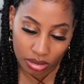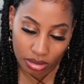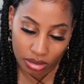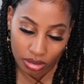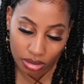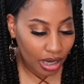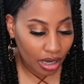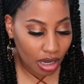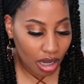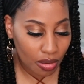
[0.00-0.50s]

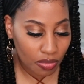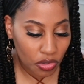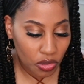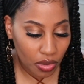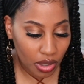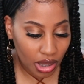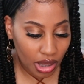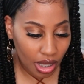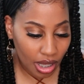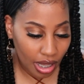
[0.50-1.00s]
It comes
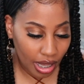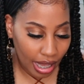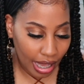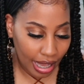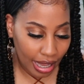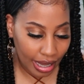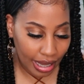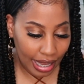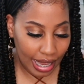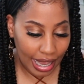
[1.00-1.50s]
with
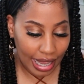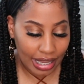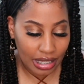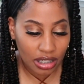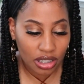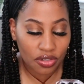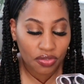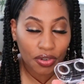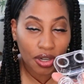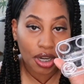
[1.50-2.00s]
a
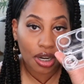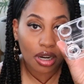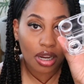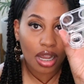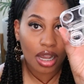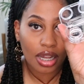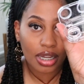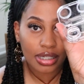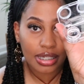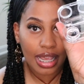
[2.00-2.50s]
case for your
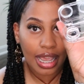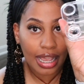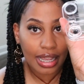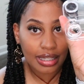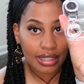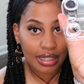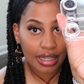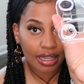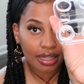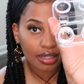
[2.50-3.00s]
contacts.